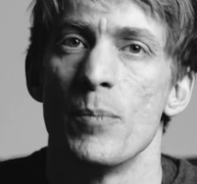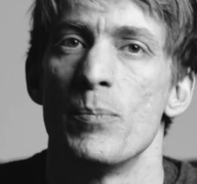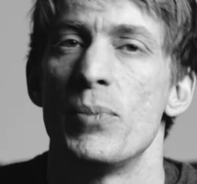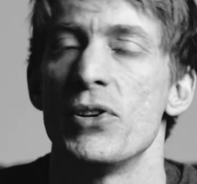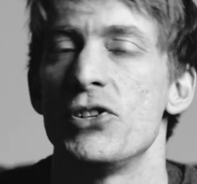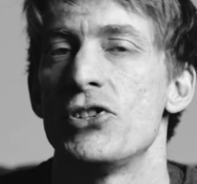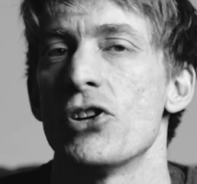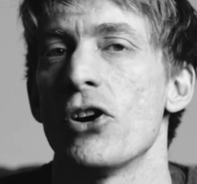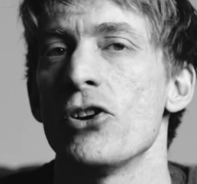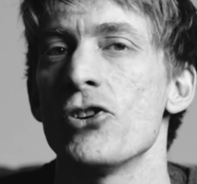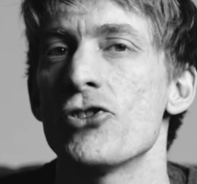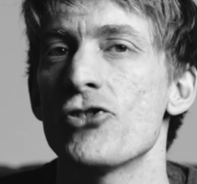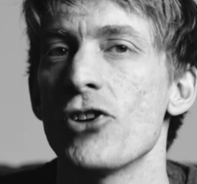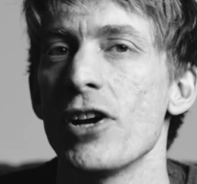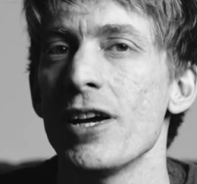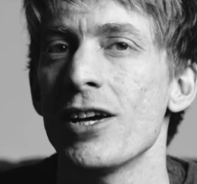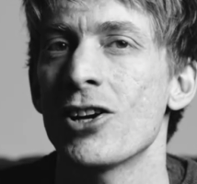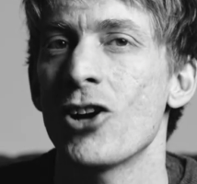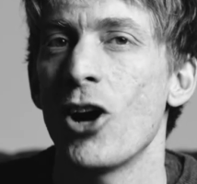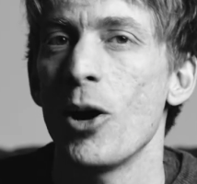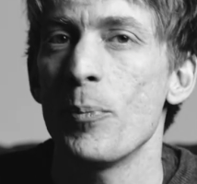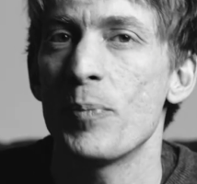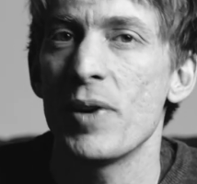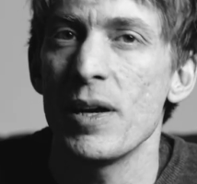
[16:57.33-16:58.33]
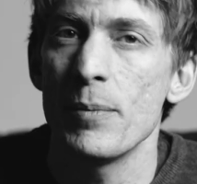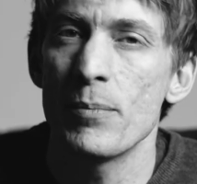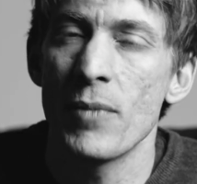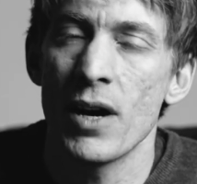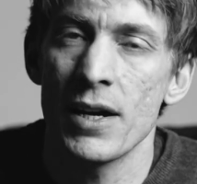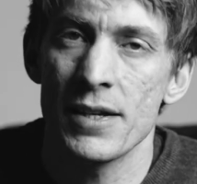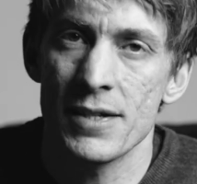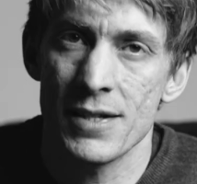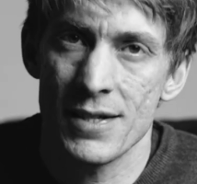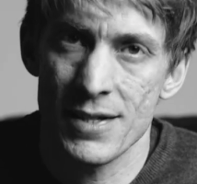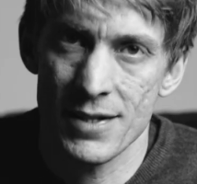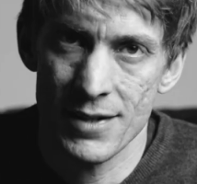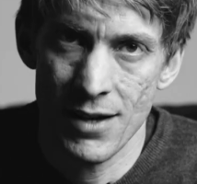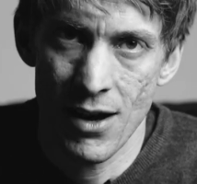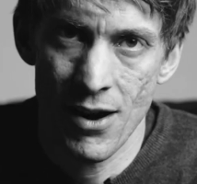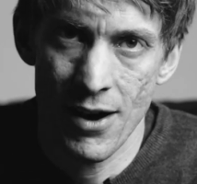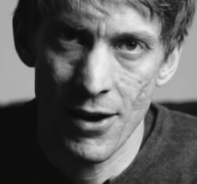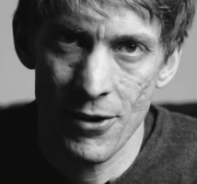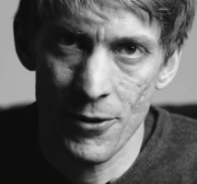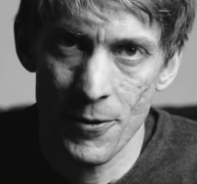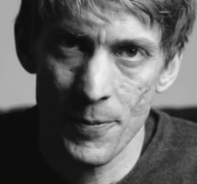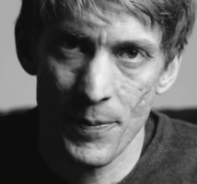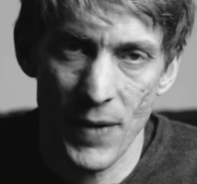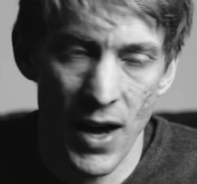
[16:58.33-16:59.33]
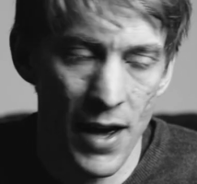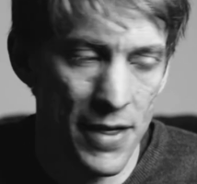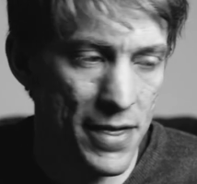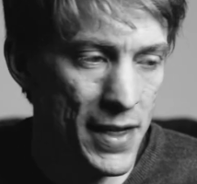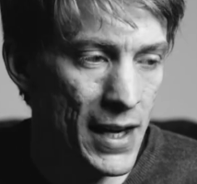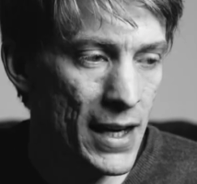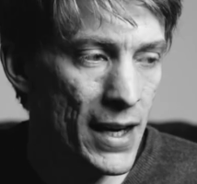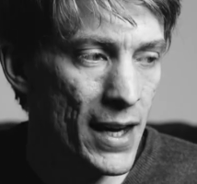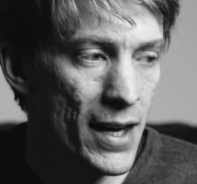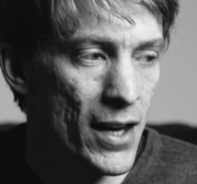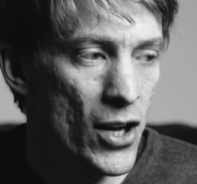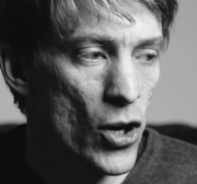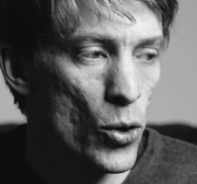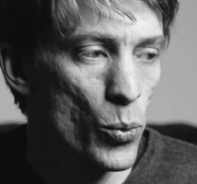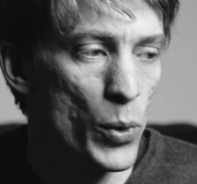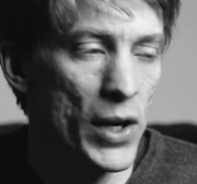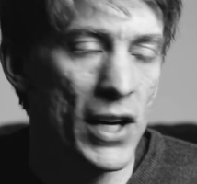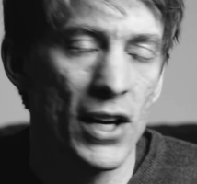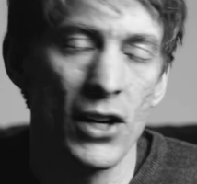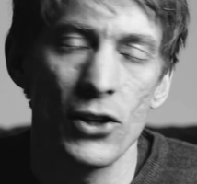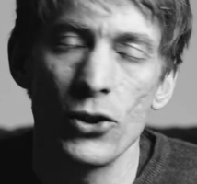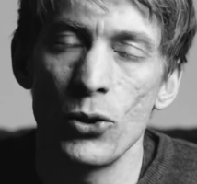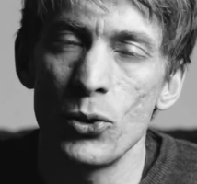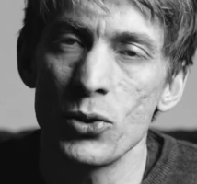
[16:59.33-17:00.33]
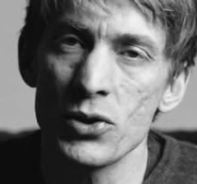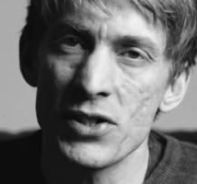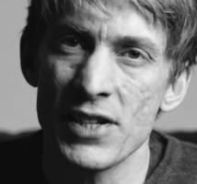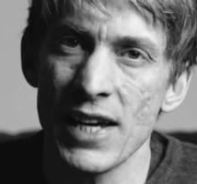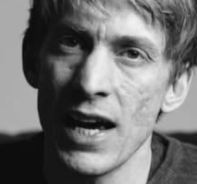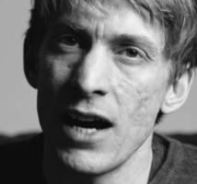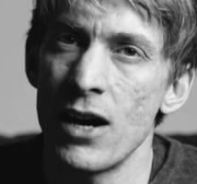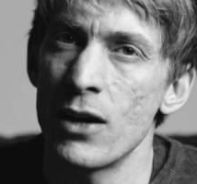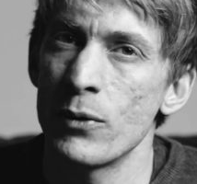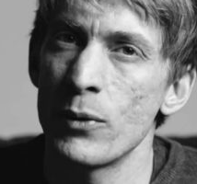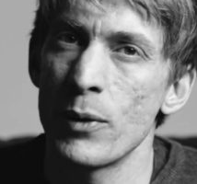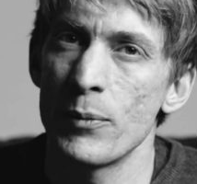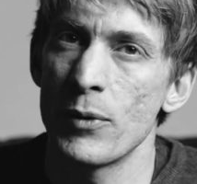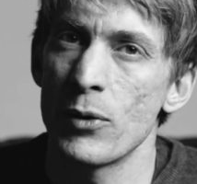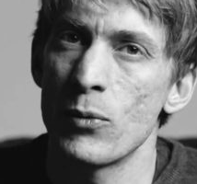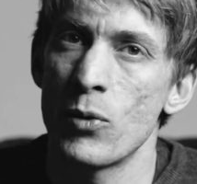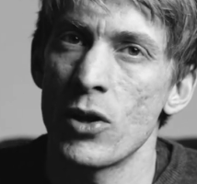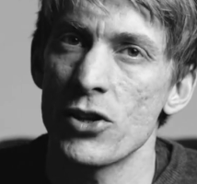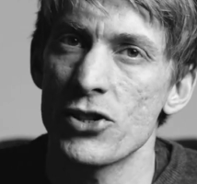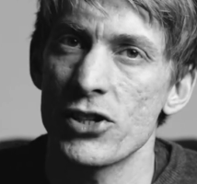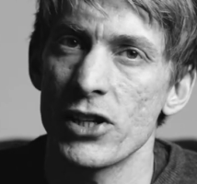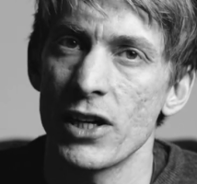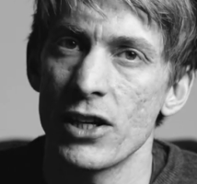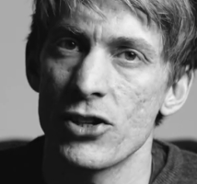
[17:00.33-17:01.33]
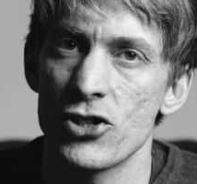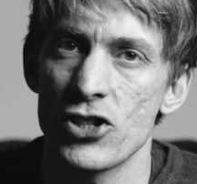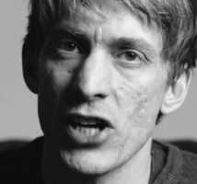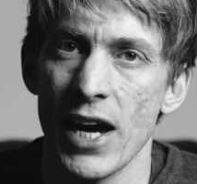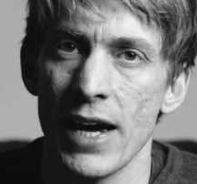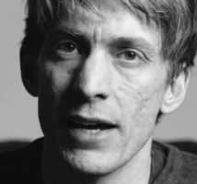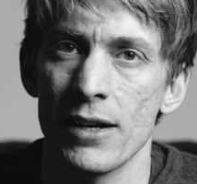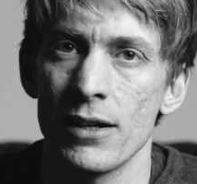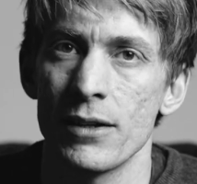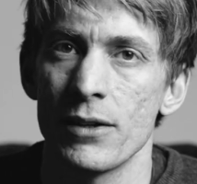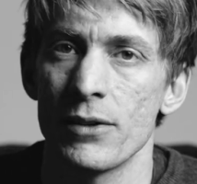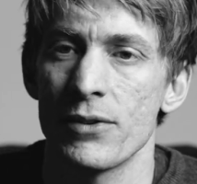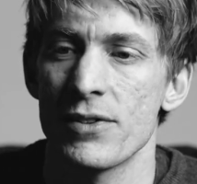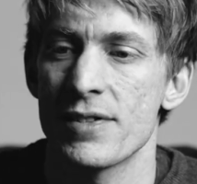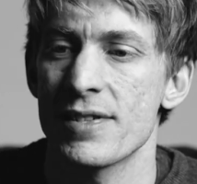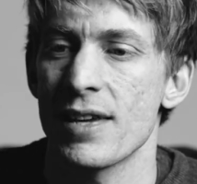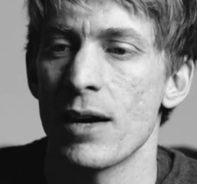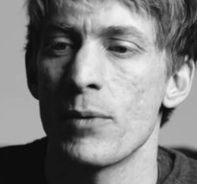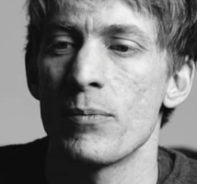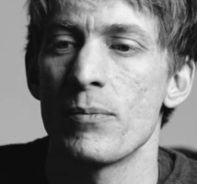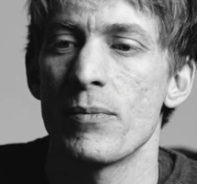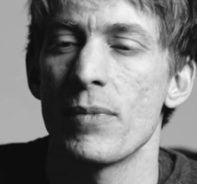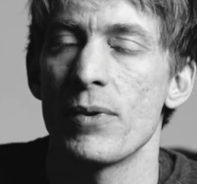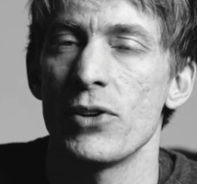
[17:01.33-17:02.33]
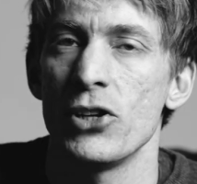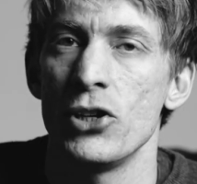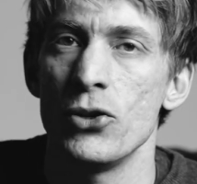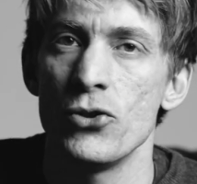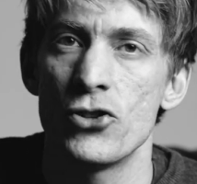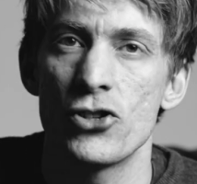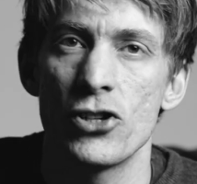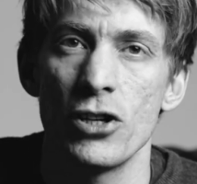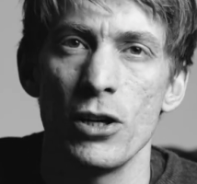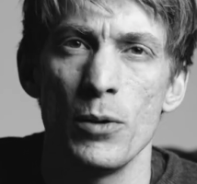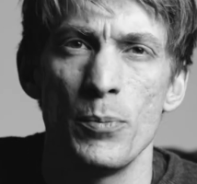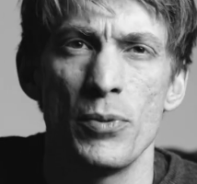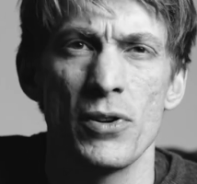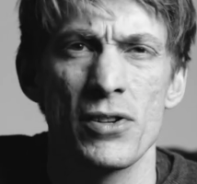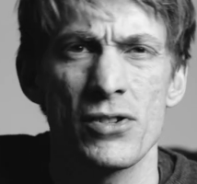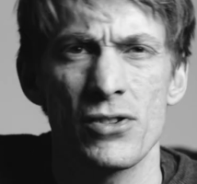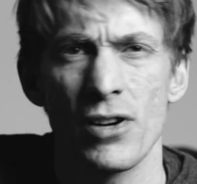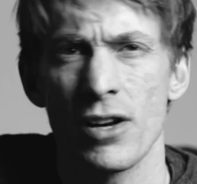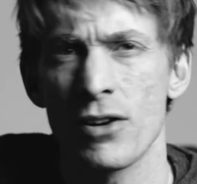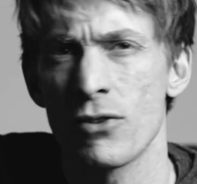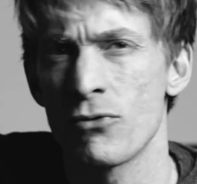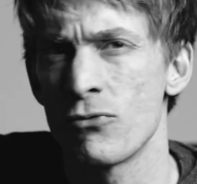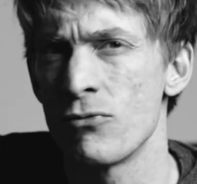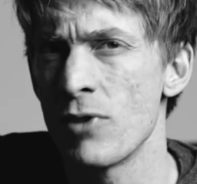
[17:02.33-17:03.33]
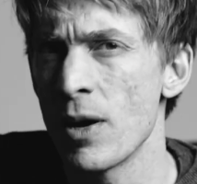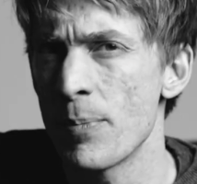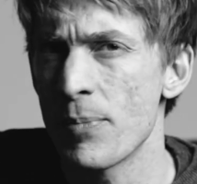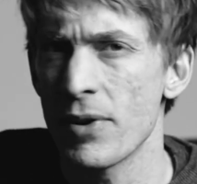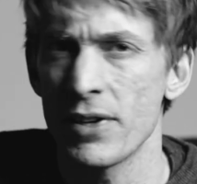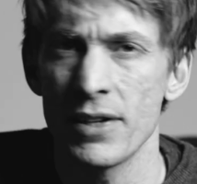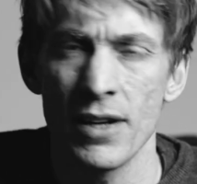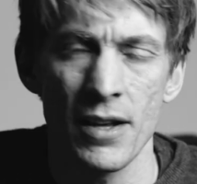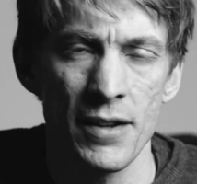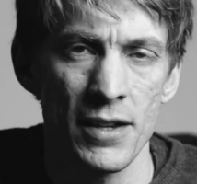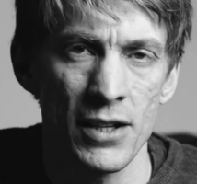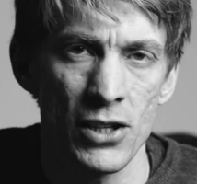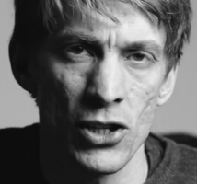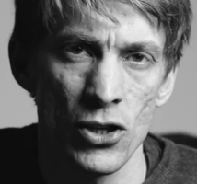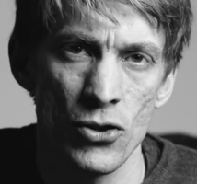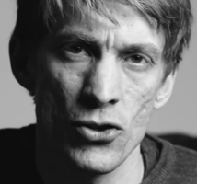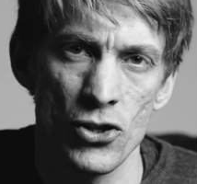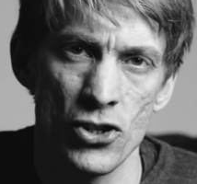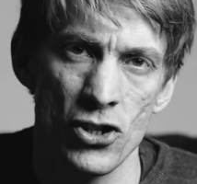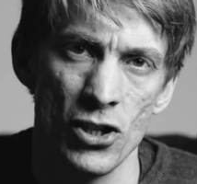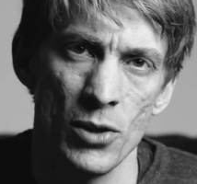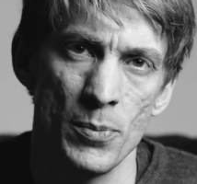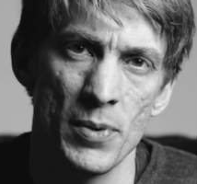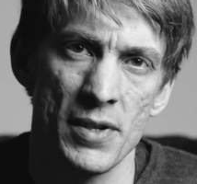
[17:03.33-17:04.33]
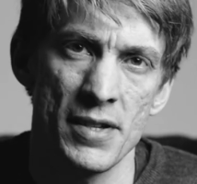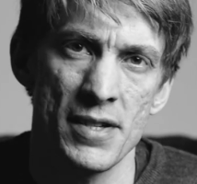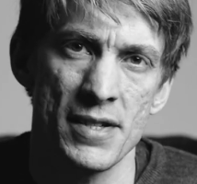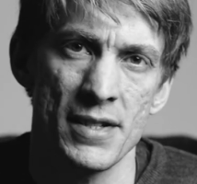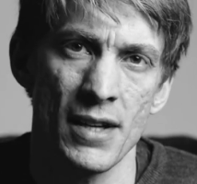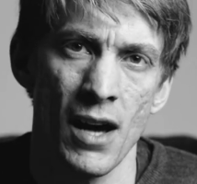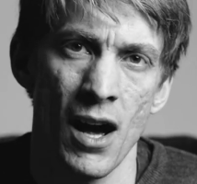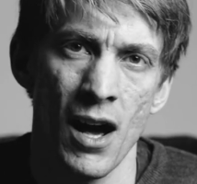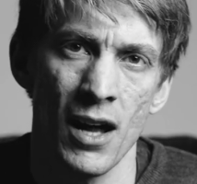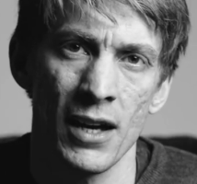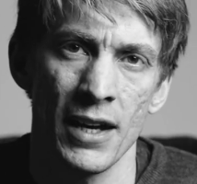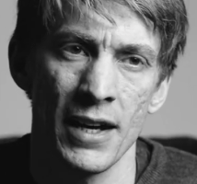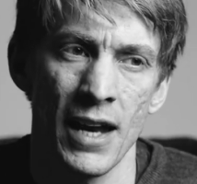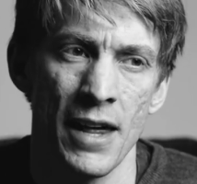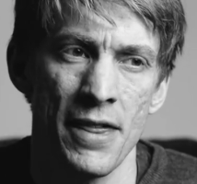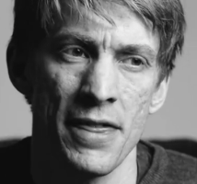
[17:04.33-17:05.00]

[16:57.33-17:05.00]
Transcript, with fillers: But don't try copying my style. I think we can all tell when we're watching a channel and some YouTuber is trying to rip another YouTuber's style, and